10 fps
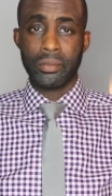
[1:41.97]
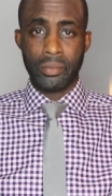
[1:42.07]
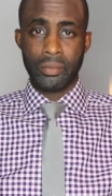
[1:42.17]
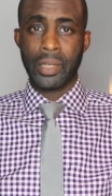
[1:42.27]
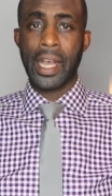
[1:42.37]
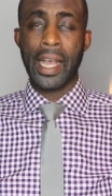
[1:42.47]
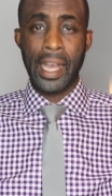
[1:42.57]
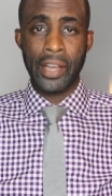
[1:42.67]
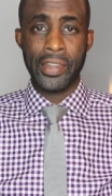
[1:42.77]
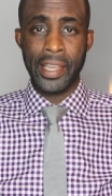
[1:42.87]

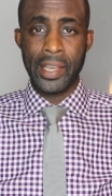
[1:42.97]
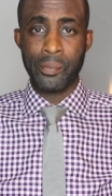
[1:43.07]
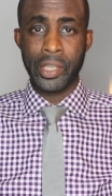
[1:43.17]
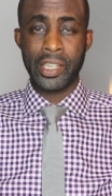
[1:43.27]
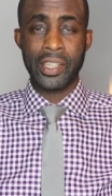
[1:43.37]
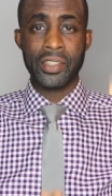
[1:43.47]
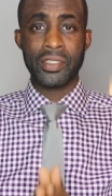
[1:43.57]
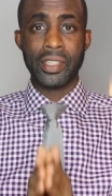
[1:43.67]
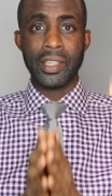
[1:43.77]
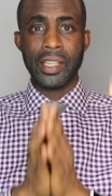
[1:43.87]
haha on them,
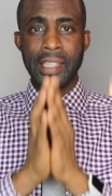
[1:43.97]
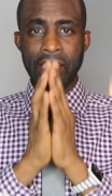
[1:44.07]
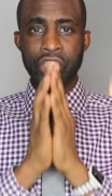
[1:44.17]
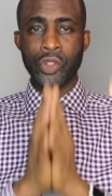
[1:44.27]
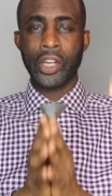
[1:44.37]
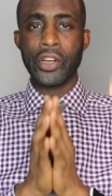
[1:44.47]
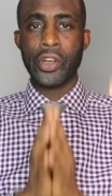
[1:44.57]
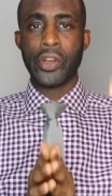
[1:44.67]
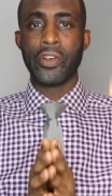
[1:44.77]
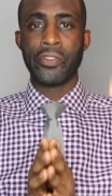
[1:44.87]
because they struck a
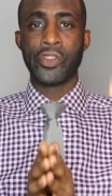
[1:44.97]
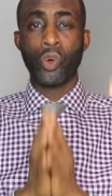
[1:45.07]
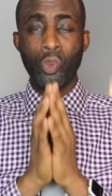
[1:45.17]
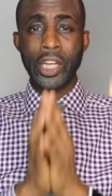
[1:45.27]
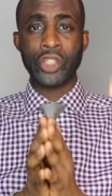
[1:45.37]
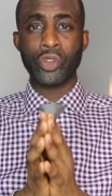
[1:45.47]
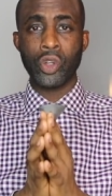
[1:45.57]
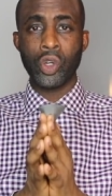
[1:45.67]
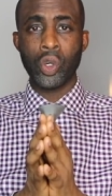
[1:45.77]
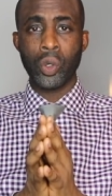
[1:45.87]
nerve. The
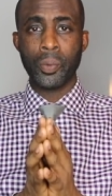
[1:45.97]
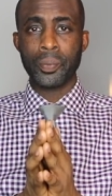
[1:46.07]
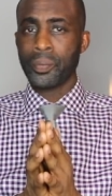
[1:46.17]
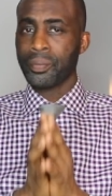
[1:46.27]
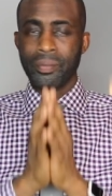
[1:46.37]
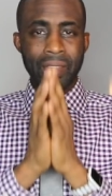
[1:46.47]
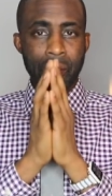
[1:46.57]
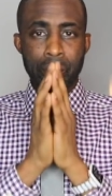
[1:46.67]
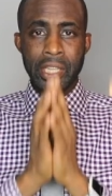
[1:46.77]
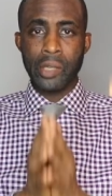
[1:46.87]
retro
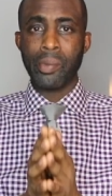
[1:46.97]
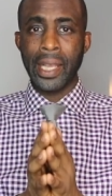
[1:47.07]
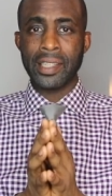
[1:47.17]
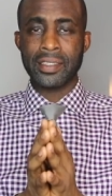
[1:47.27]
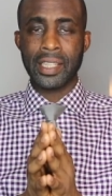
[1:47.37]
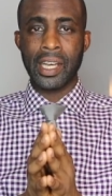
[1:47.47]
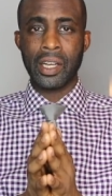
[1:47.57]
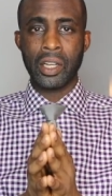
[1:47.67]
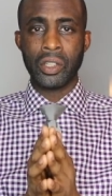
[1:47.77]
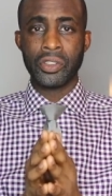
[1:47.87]
mini bike
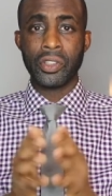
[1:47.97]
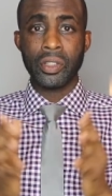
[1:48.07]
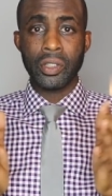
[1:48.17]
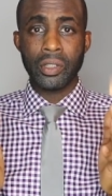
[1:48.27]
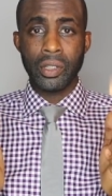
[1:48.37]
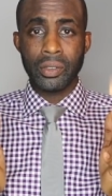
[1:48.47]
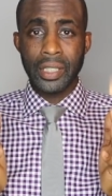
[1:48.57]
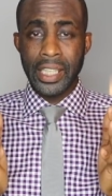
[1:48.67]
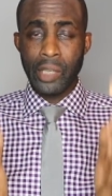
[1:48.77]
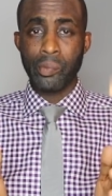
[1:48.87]
styled
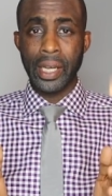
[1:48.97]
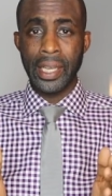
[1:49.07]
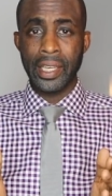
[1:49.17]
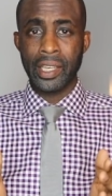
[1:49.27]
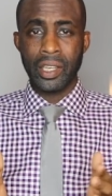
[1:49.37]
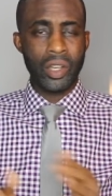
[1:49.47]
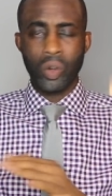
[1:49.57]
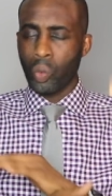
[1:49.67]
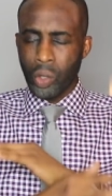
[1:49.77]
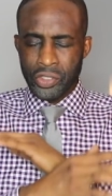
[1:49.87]
e-bike
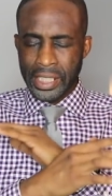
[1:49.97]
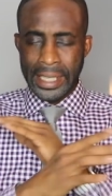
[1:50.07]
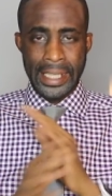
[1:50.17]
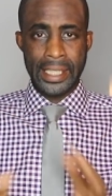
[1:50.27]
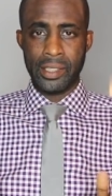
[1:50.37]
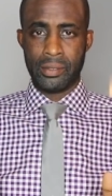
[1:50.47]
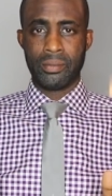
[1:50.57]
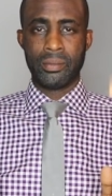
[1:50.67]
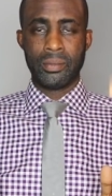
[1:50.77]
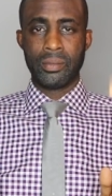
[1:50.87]
was a hit.
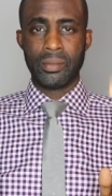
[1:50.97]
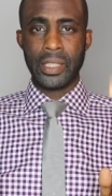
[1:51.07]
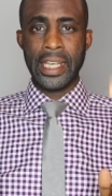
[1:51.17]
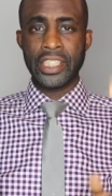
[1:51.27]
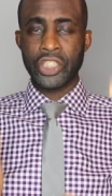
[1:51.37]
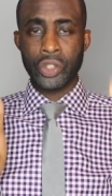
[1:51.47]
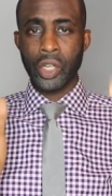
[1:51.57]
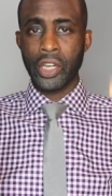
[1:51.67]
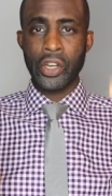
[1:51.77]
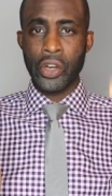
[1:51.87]
It
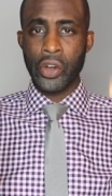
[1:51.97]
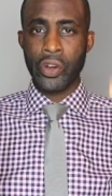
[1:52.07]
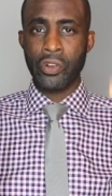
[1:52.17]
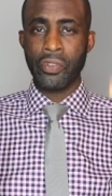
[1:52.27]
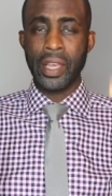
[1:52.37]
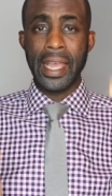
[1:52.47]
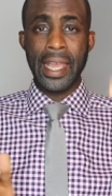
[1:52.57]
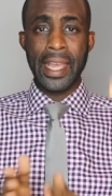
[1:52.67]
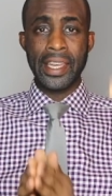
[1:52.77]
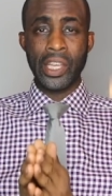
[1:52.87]
struck a nerve,
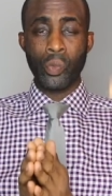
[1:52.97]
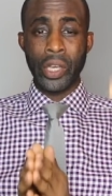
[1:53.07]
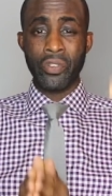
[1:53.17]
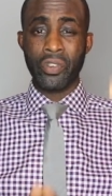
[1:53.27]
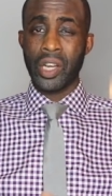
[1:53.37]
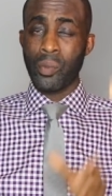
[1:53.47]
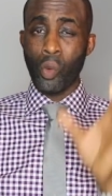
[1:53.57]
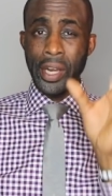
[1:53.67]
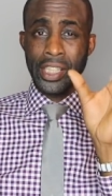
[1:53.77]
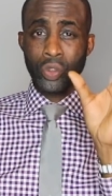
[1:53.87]
and they went from
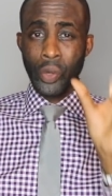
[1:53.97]
wanting